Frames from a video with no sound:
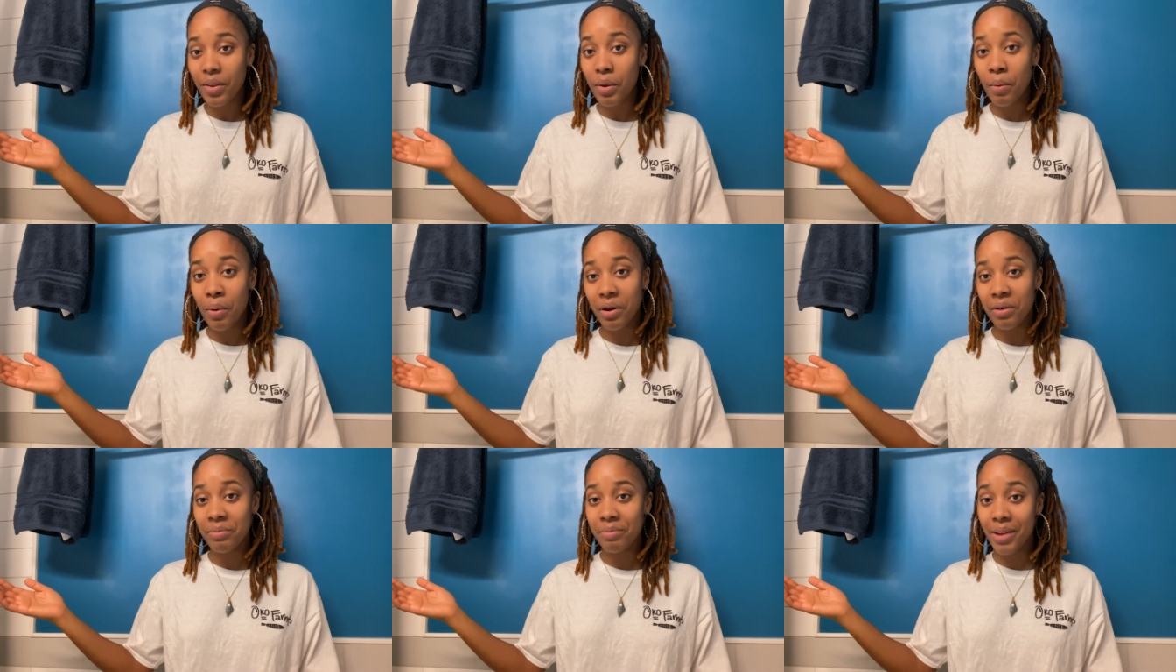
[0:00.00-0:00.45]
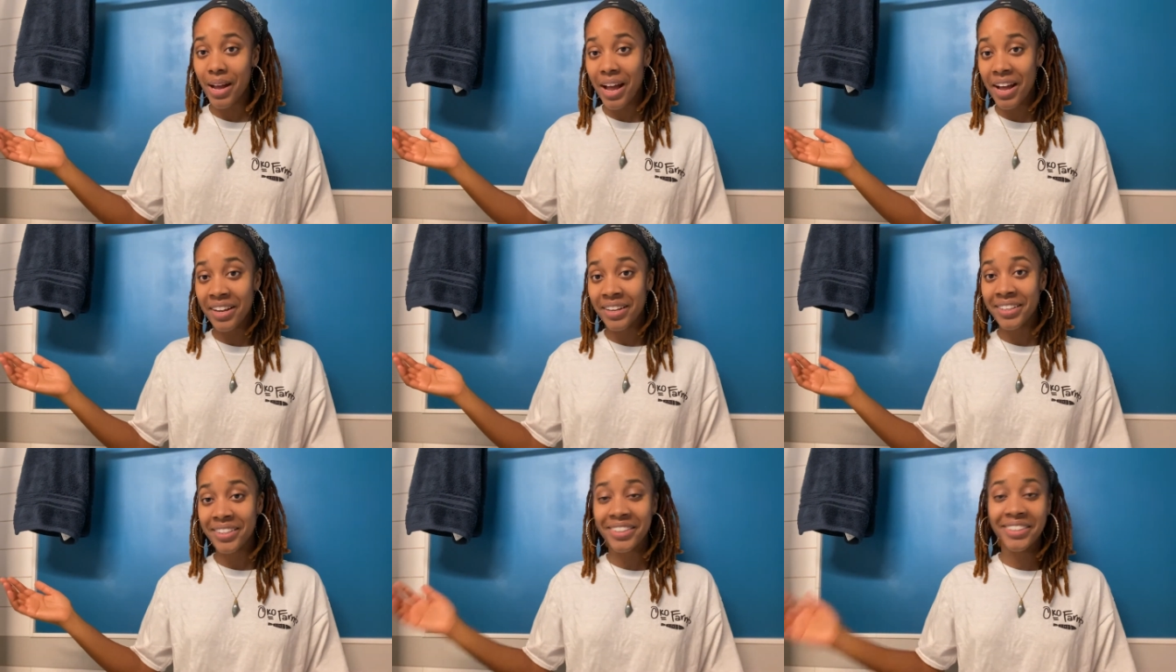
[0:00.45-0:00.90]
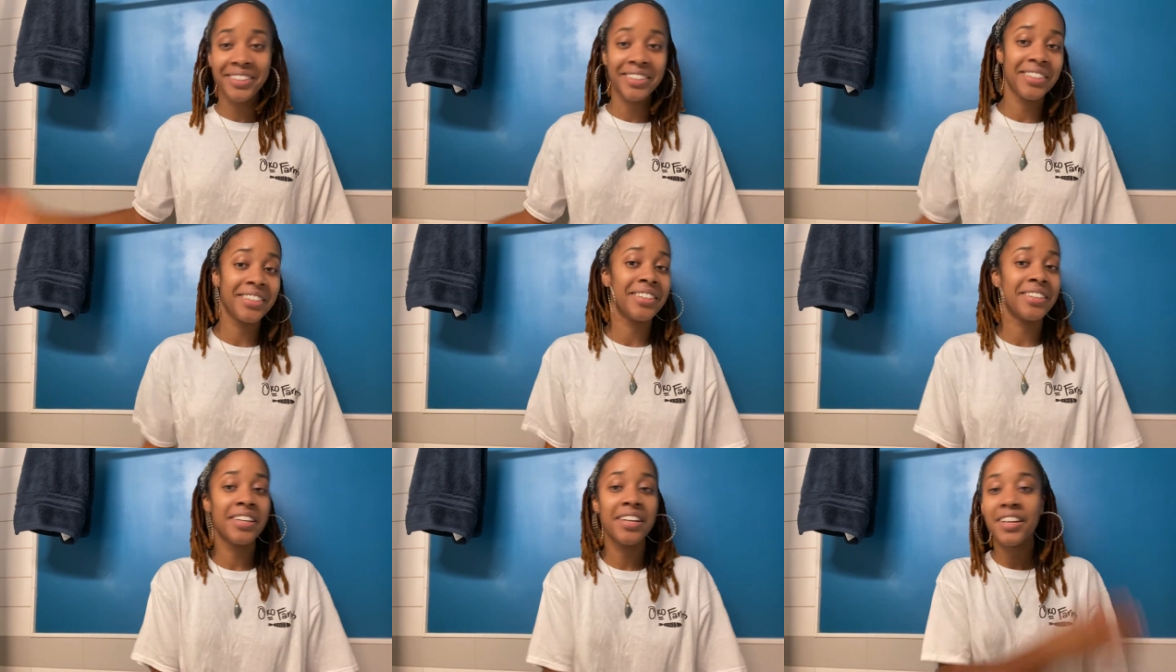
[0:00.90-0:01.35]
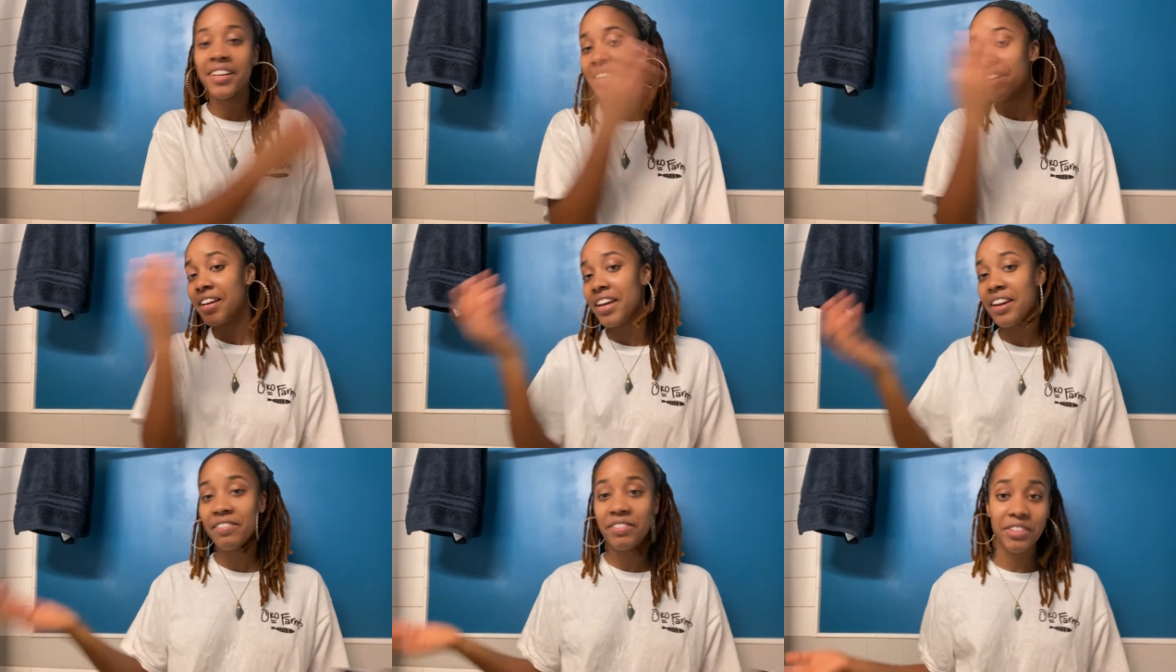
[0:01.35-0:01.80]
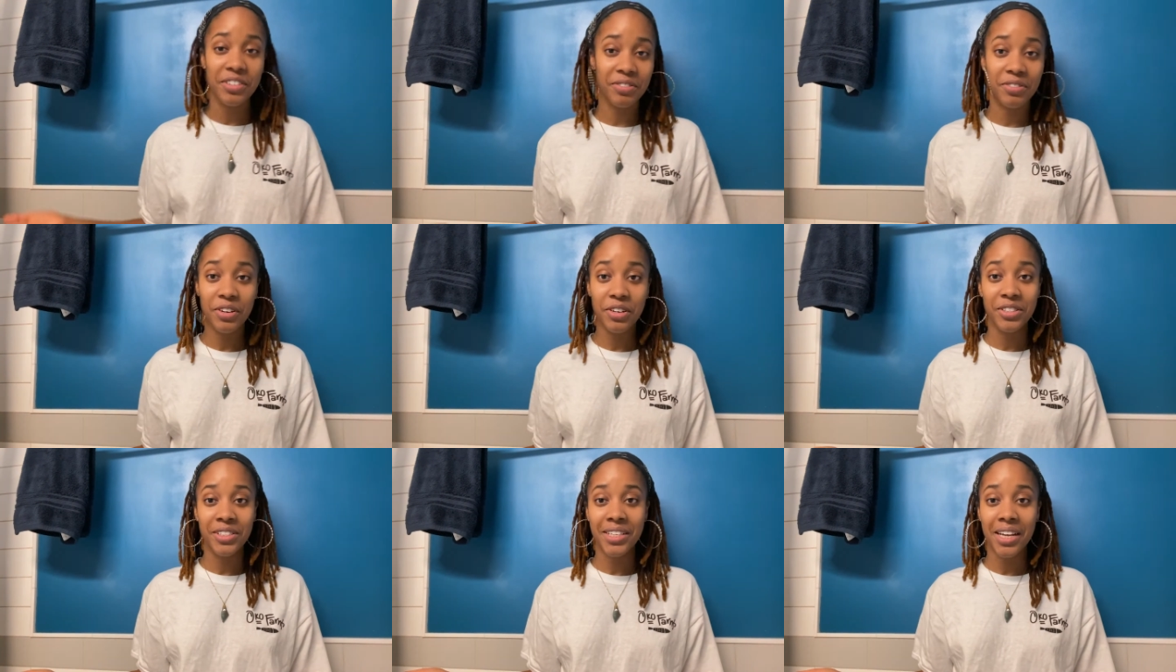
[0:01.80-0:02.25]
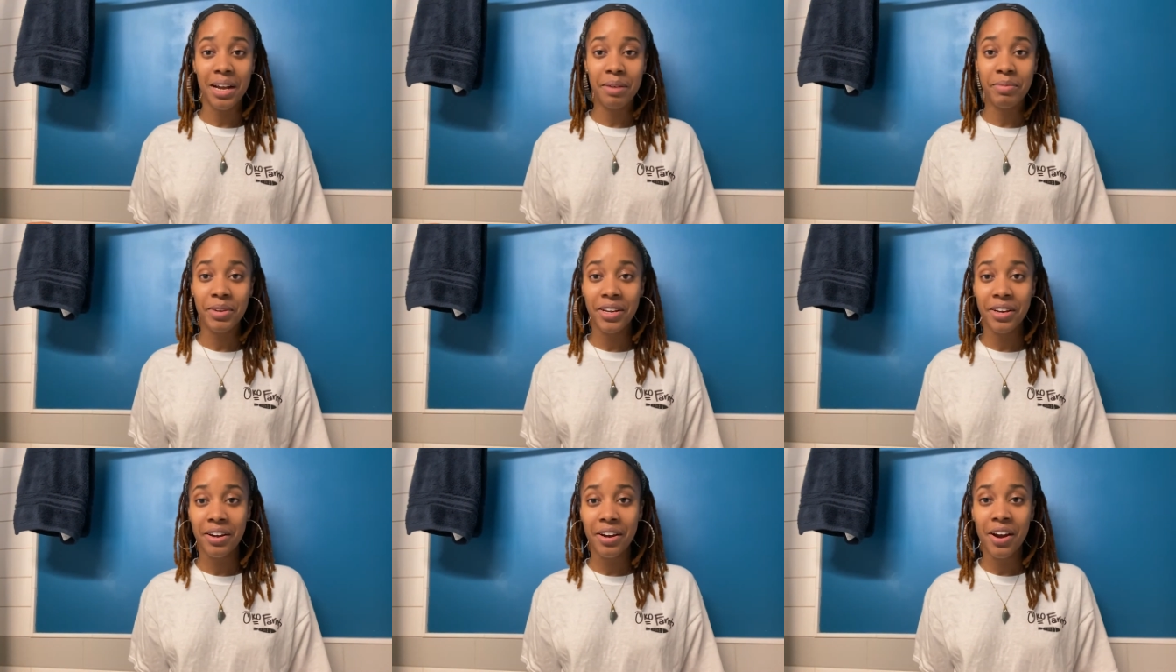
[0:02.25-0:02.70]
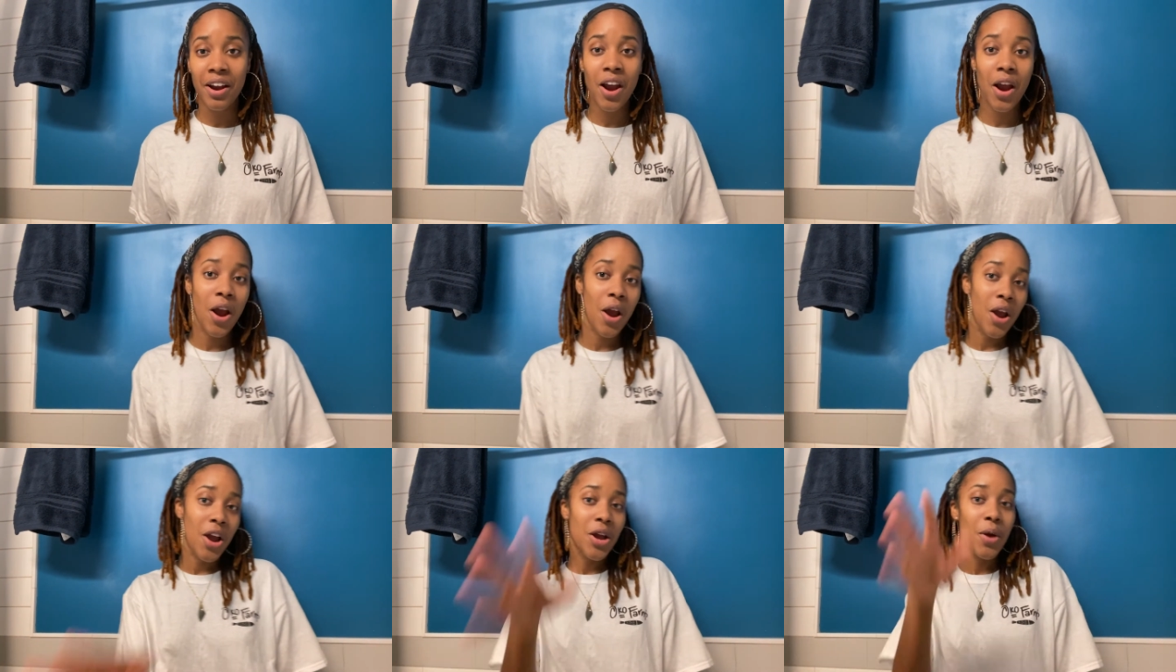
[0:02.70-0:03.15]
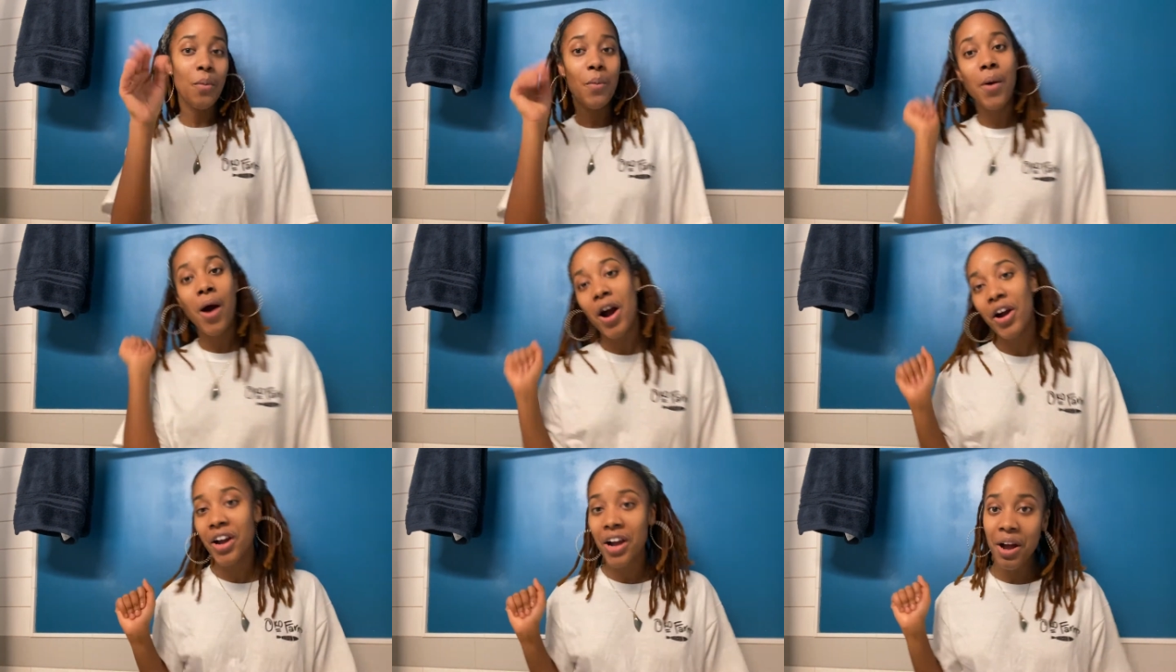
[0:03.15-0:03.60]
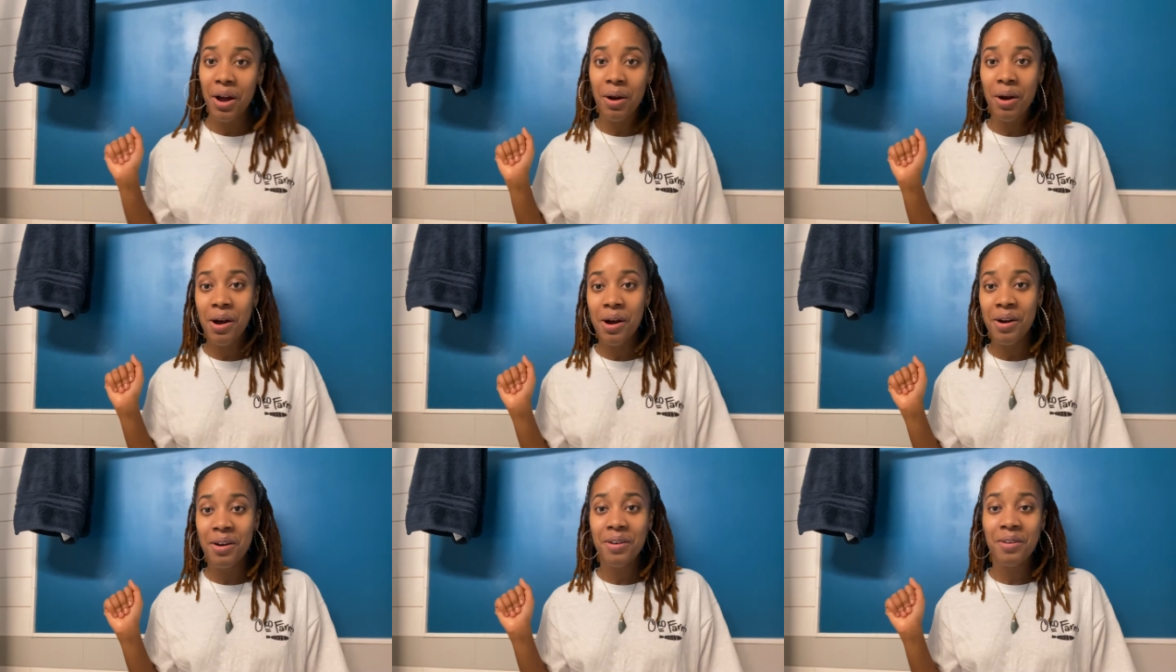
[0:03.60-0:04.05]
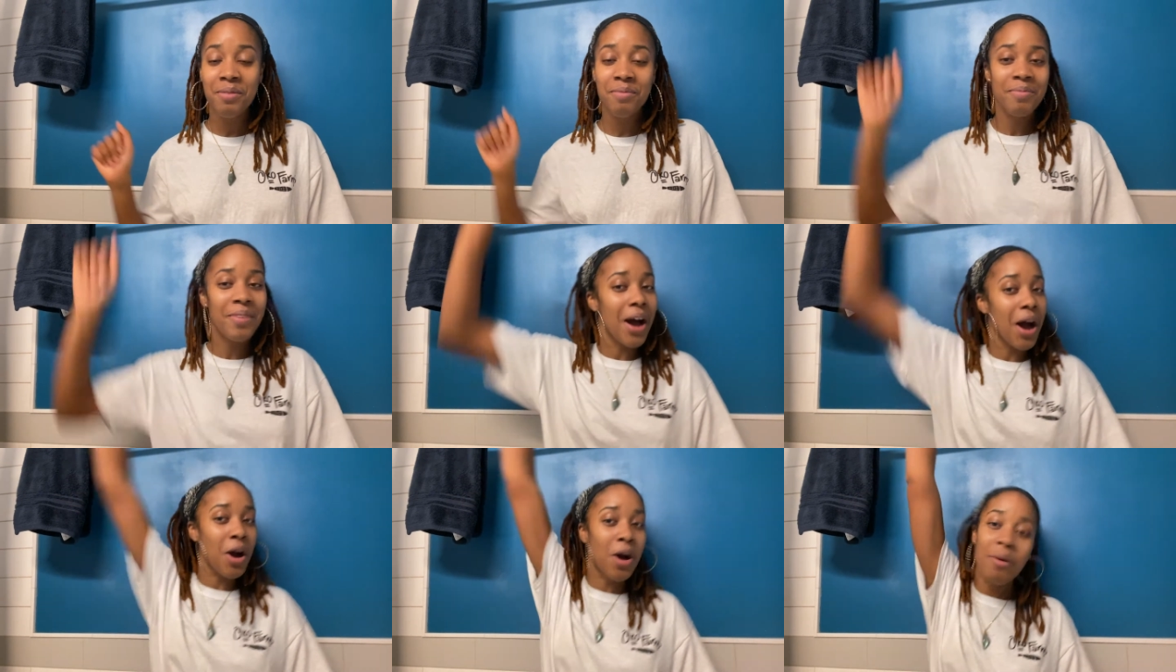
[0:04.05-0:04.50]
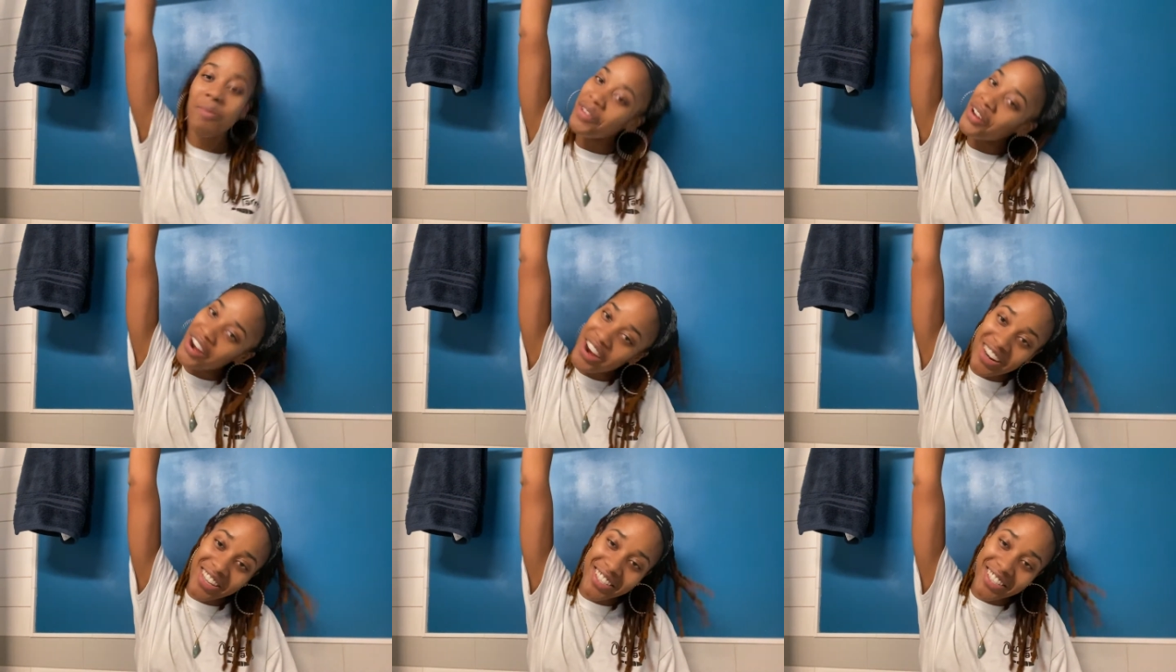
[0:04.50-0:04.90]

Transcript: welcome back. If you're first time here, welcome. I hope you're here to